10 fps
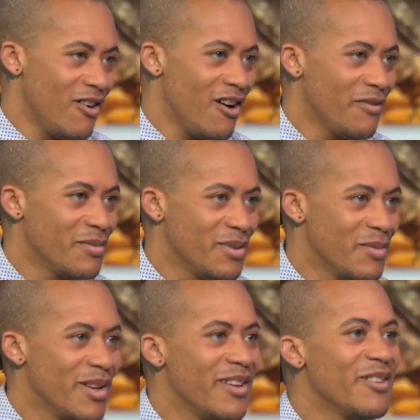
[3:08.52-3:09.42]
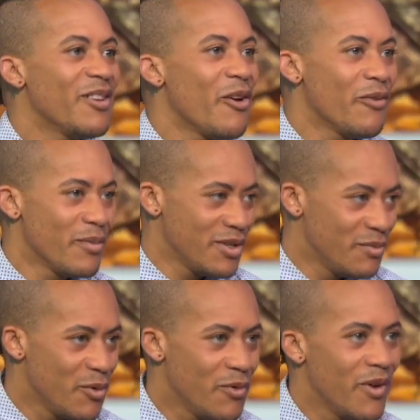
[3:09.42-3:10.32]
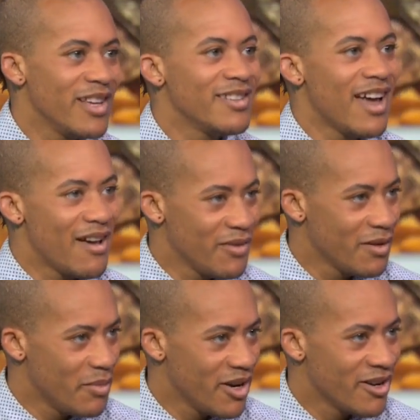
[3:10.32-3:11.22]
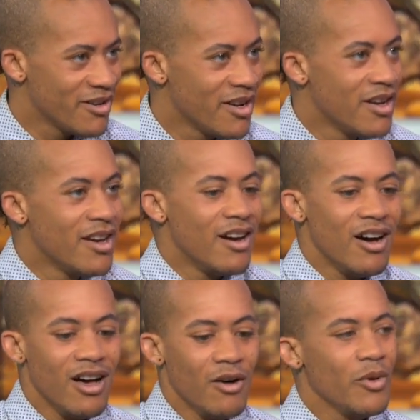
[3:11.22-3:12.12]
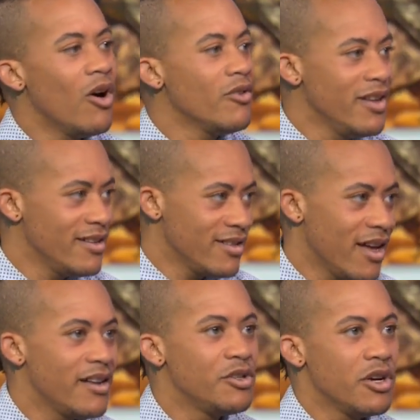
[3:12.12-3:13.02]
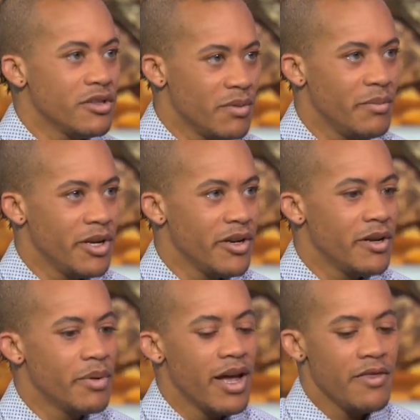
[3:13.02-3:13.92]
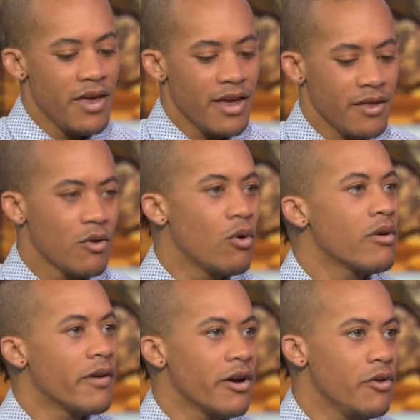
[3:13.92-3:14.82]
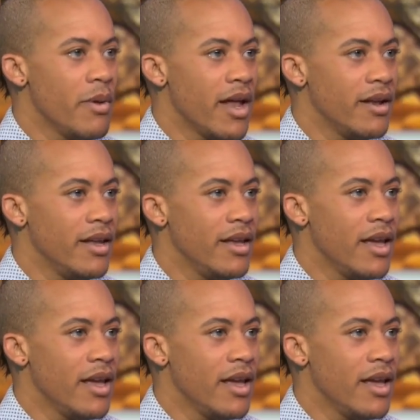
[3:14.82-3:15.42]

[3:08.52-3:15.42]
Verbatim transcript: awe from somebody who could go from a smooth face to having a beard. Yeah. Uh, we all need a slight adjustment period. But I think at the core of our humanity,